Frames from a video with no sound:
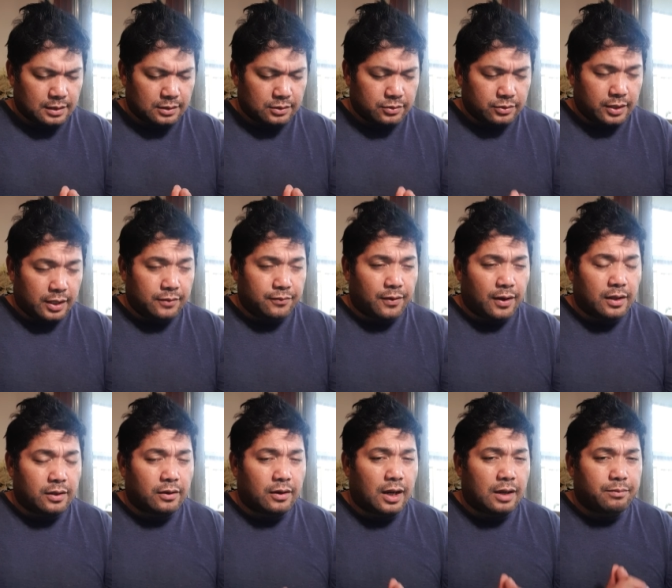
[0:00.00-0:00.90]
Today,
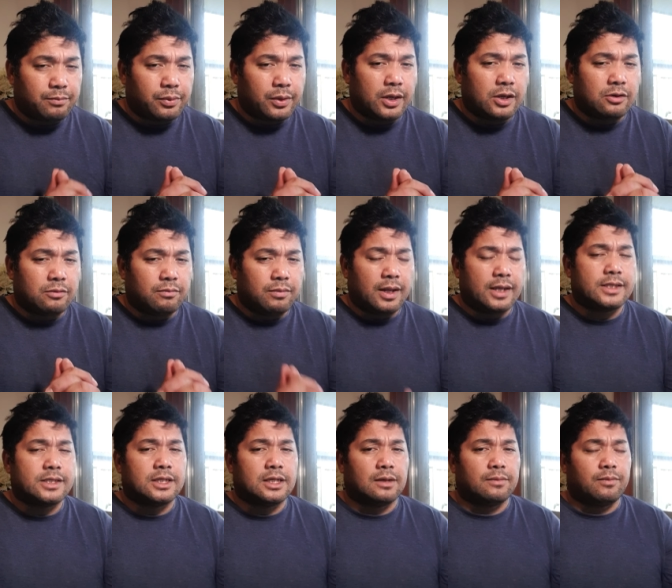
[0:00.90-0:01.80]
Father, I pray your
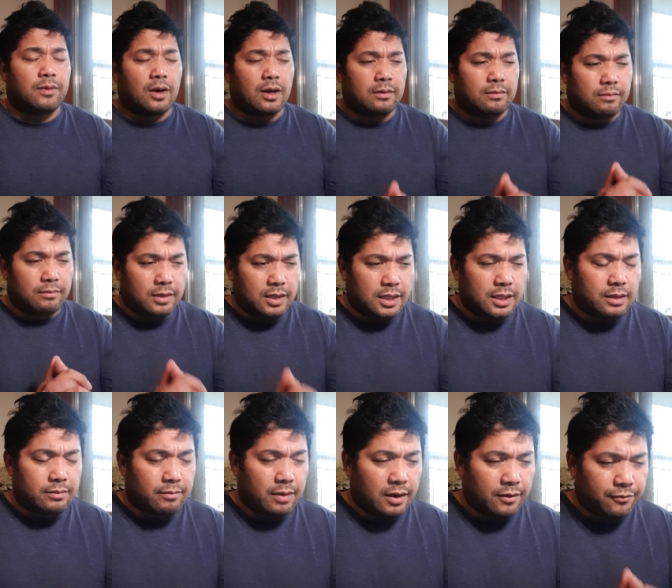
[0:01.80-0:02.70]
blessing upon me
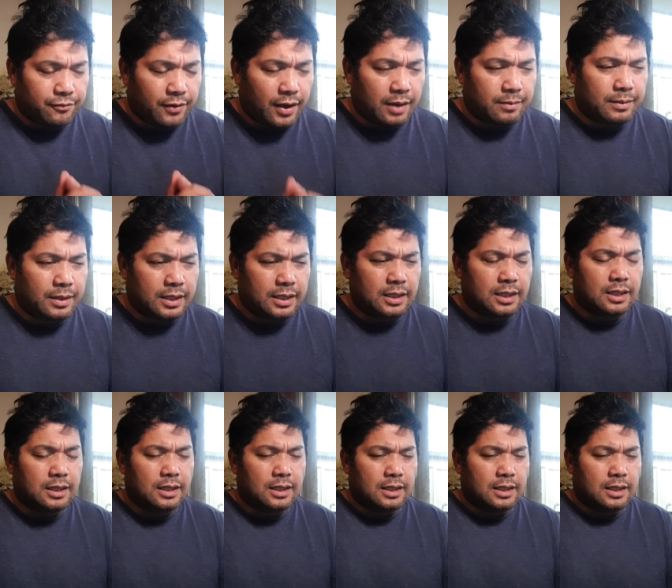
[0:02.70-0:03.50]
and my family